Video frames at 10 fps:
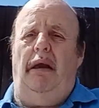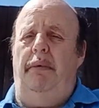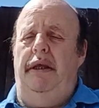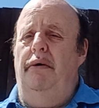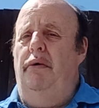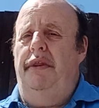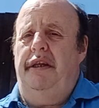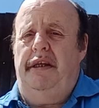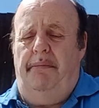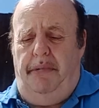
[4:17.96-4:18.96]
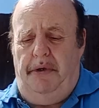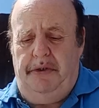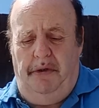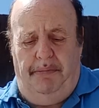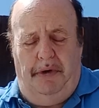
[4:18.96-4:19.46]
We know that the
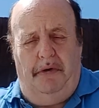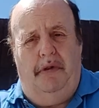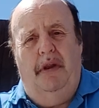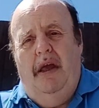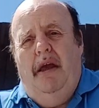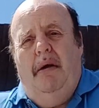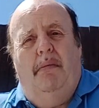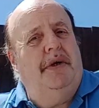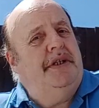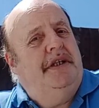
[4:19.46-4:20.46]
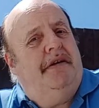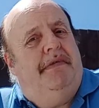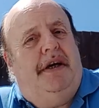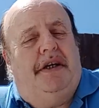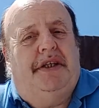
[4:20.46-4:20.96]
Apostle Paul wasn't
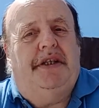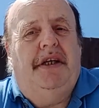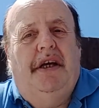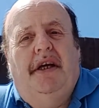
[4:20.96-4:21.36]
averse